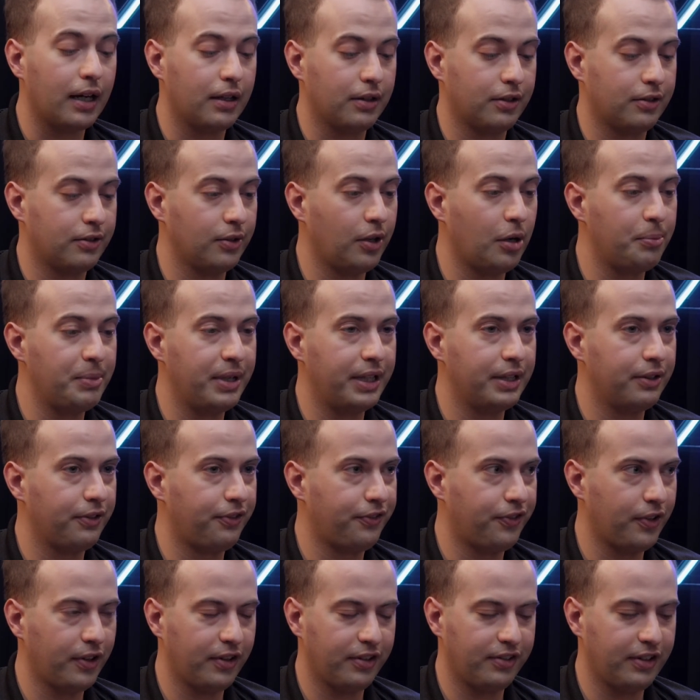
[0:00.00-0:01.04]
So, I mean, the
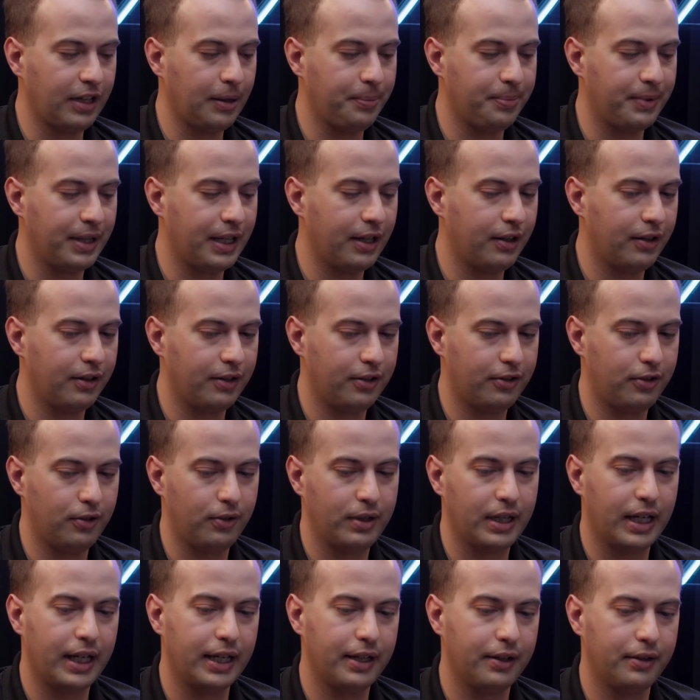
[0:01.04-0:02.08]
first step there is to
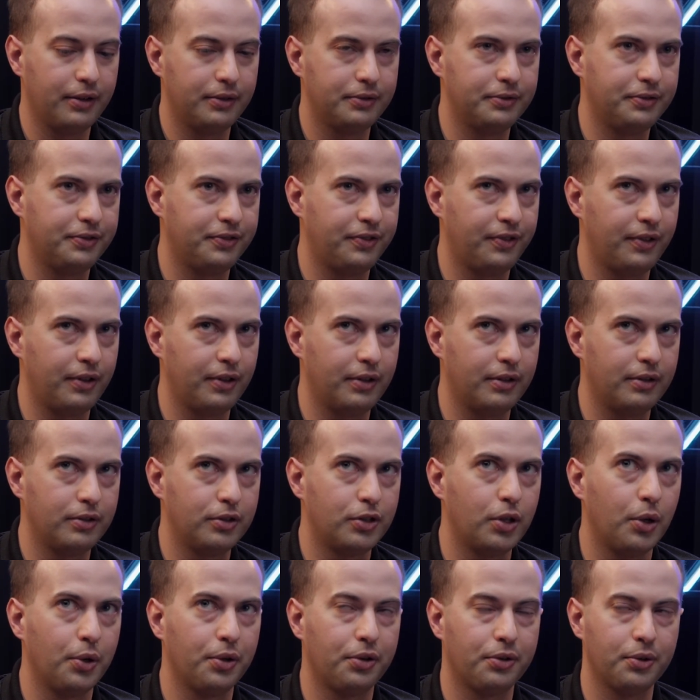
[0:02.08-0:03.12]
kind of
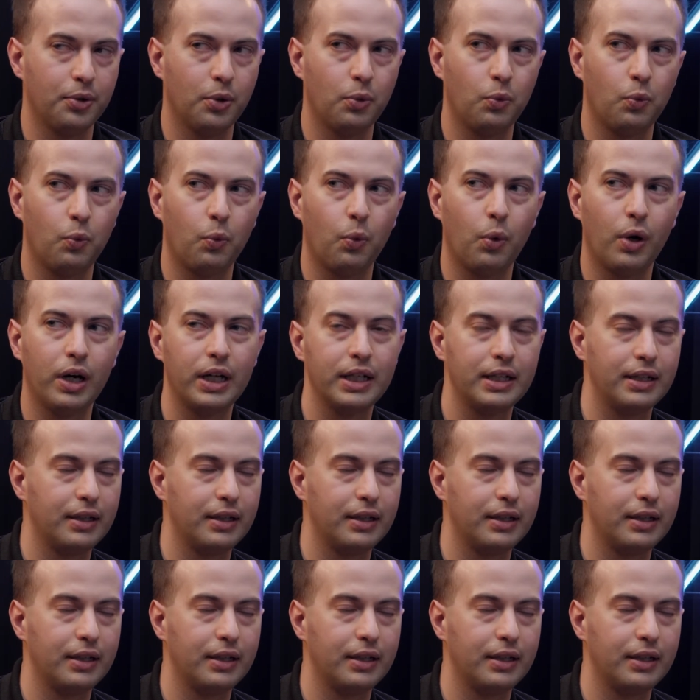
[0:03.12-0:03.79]
go through what